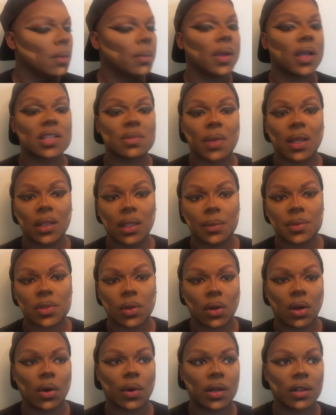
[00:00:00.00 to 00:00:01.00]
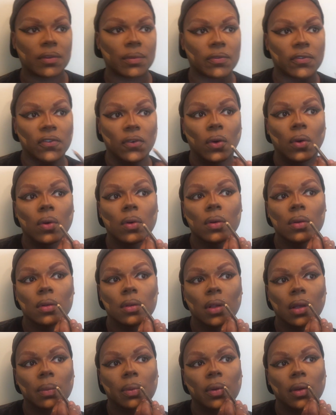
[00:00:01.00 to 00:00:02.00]
because my lips are already full,
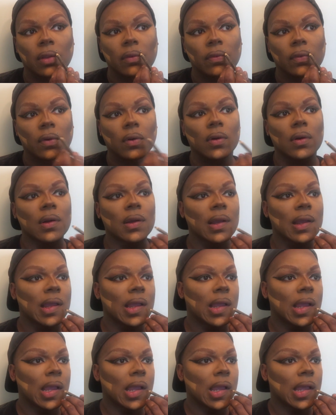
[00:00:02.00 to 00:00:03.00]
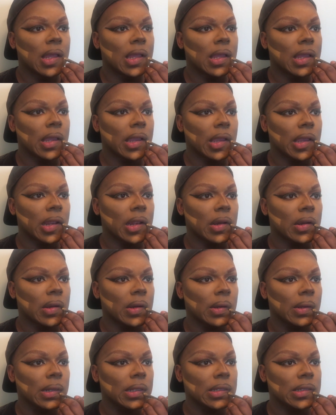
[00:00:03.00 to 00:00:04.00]
like pretty full. And I'll
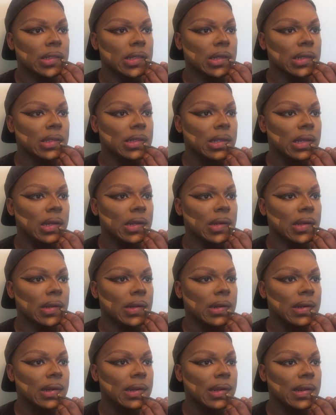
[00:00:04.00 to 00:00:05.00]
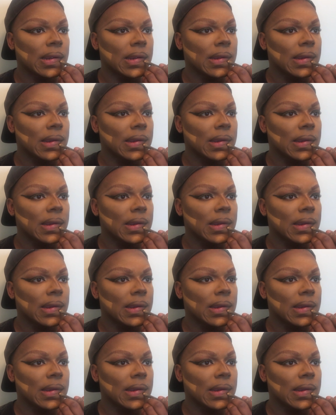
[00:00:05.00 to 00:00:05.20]
go just under